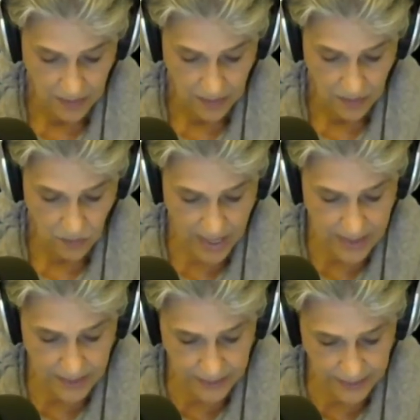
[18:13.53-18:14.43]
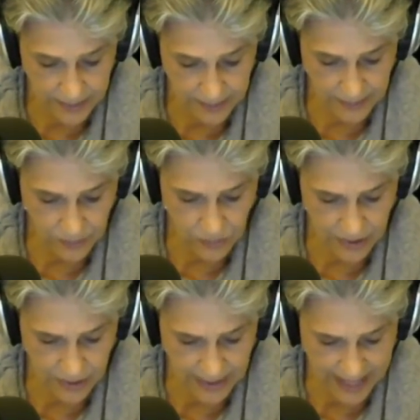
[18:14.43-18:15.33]
Well,
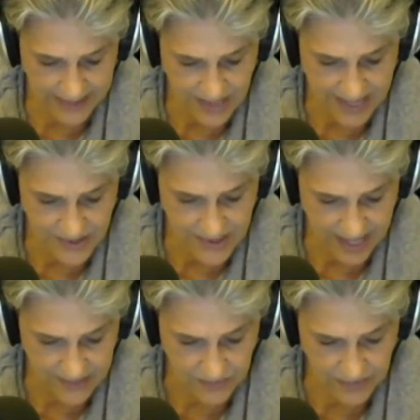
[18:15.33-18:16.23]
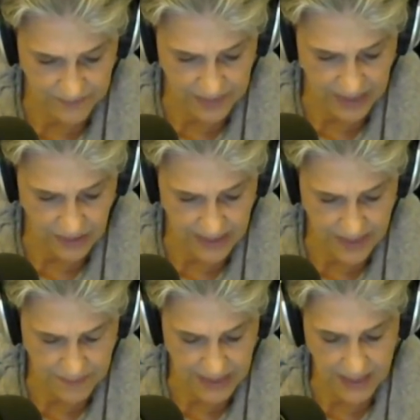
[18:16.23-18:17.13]
as I said, we've barely
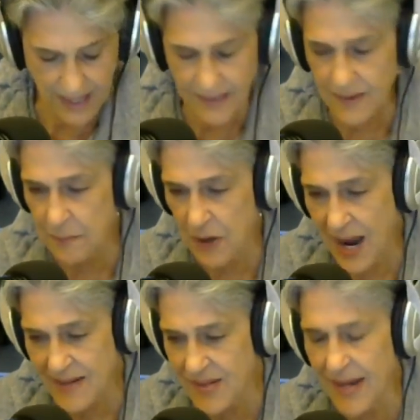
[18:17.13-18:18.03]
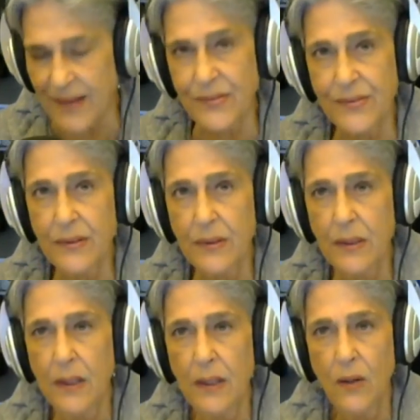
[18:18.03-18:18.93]
begun the process.
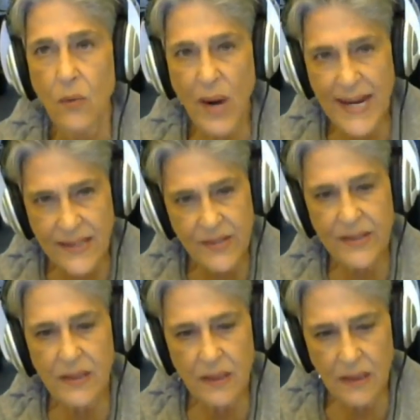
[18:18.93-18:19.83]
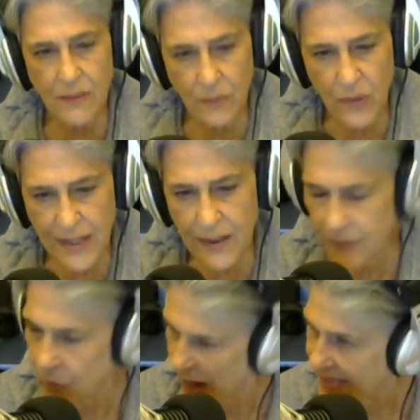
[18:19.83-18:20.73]
Wait till
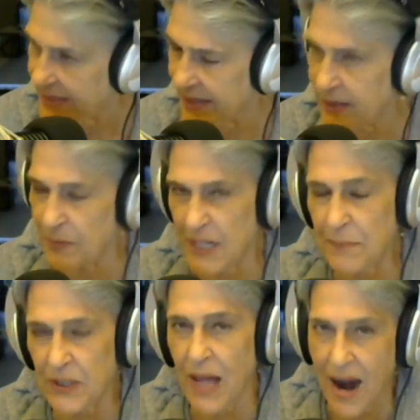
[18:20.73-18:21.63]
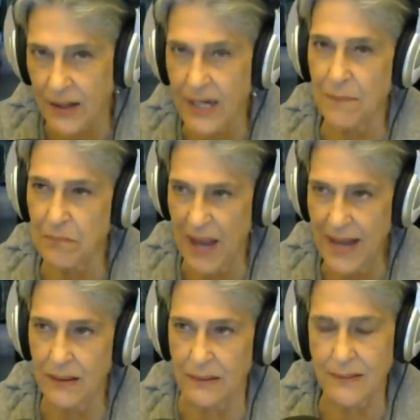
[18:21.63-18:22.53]
people are
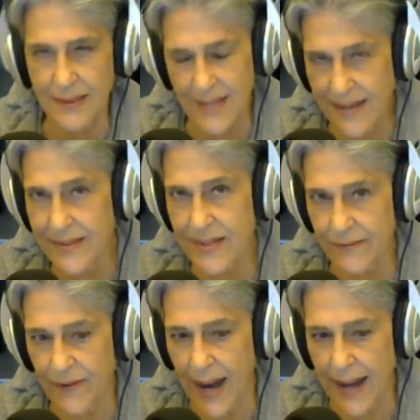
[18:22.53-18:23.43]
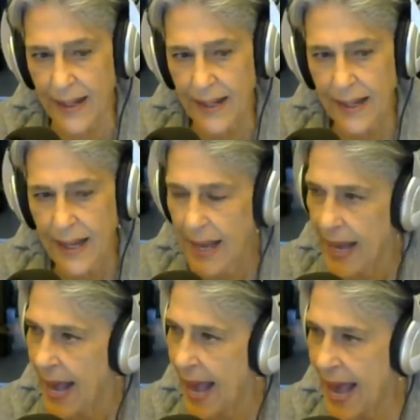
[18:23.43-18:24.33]
compelled to testify.
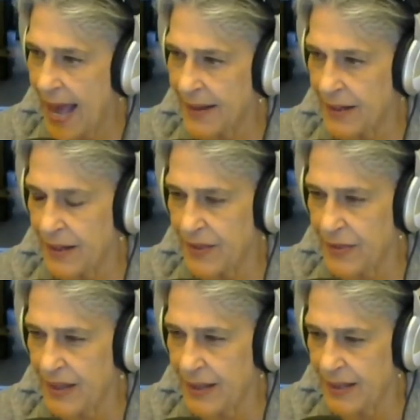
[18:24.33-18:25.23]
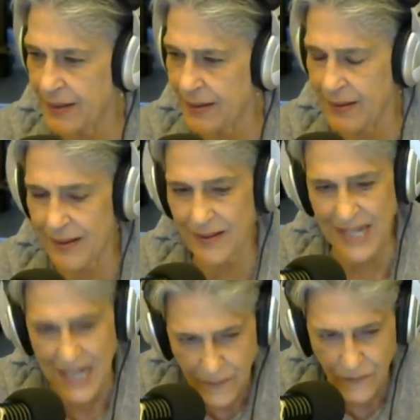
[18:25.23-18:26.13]
And the
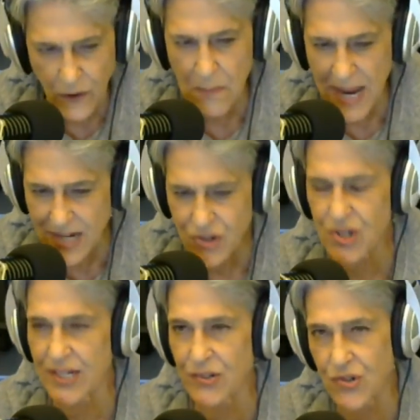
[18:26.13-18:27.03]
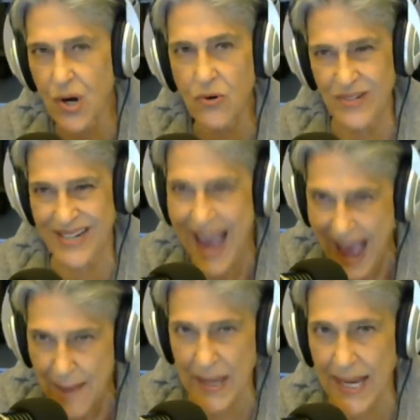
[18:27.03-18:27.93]
information is so
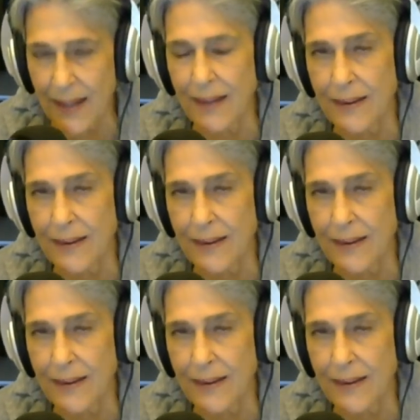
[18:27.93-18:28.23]
damning